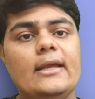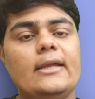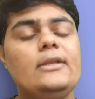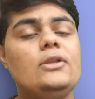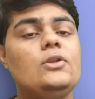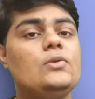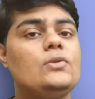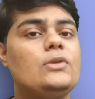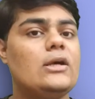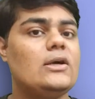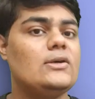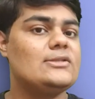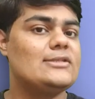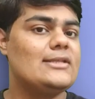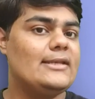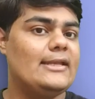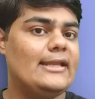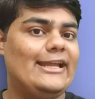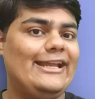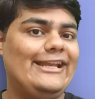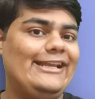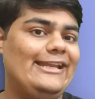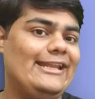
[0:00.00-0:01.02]
in
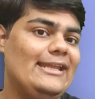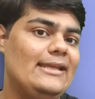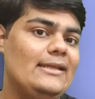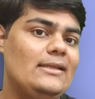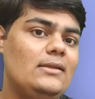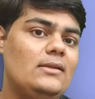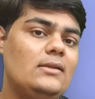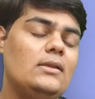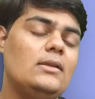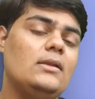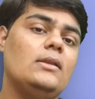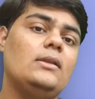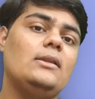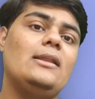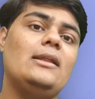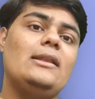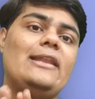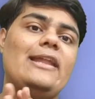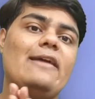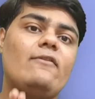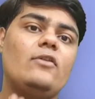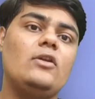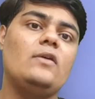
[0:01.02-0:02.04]
2018, the
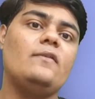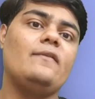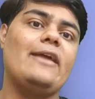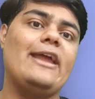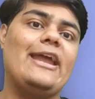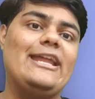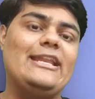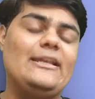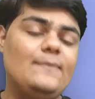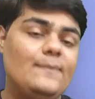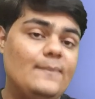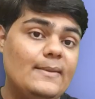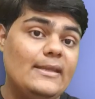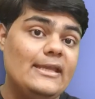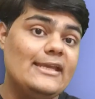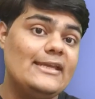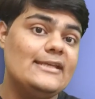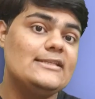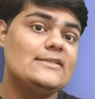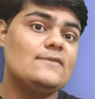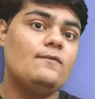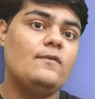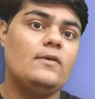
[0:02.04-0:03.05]
level of
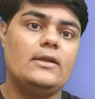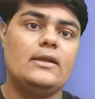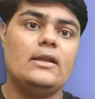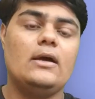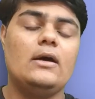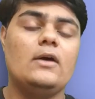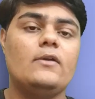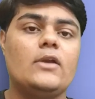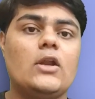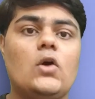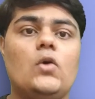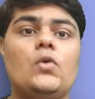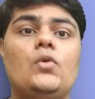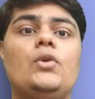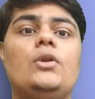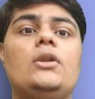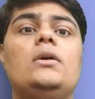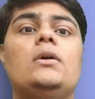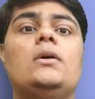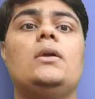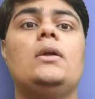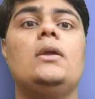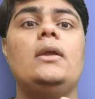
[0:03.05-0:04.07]
NPAs were
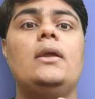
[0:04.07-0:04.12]
around